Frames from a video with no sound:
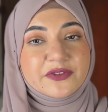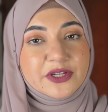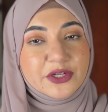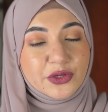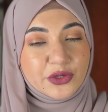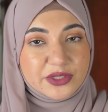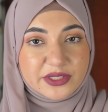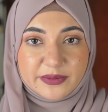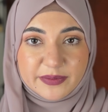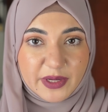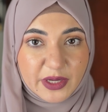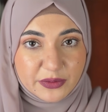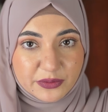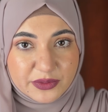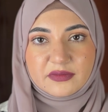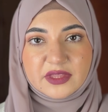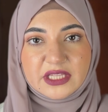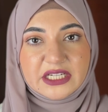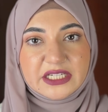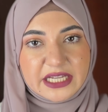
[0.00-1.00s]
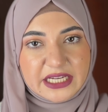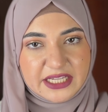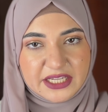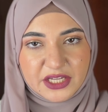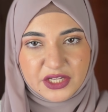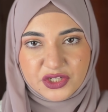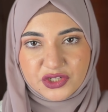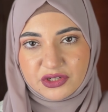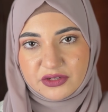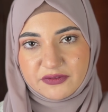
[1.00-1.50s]
video is about. The
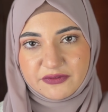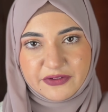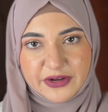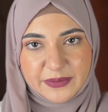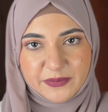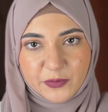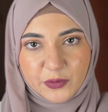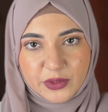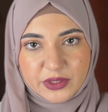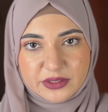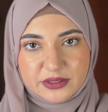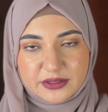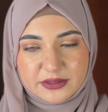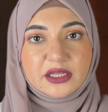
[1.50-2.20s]
delegation framework.